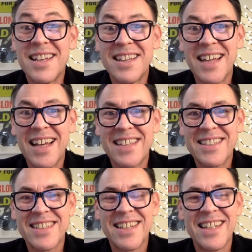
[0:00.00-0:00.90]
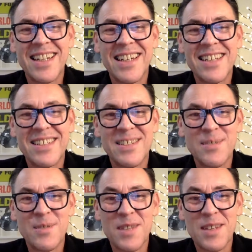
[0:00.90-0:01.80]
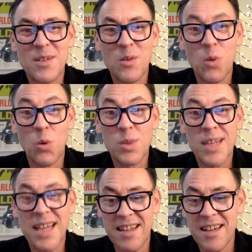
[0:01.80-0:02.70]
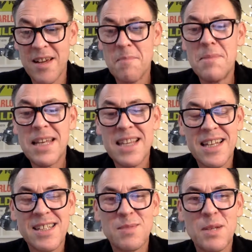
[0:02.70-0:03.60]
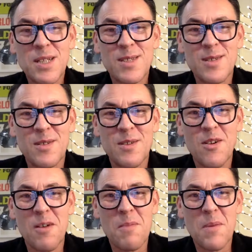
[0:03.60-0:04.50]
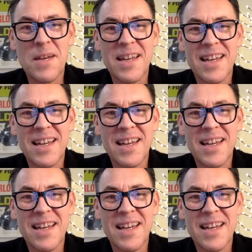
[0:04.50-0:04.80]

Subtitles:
that is a different thing altogether. Many thanks. Speak to you soon. All right. Bye-bye.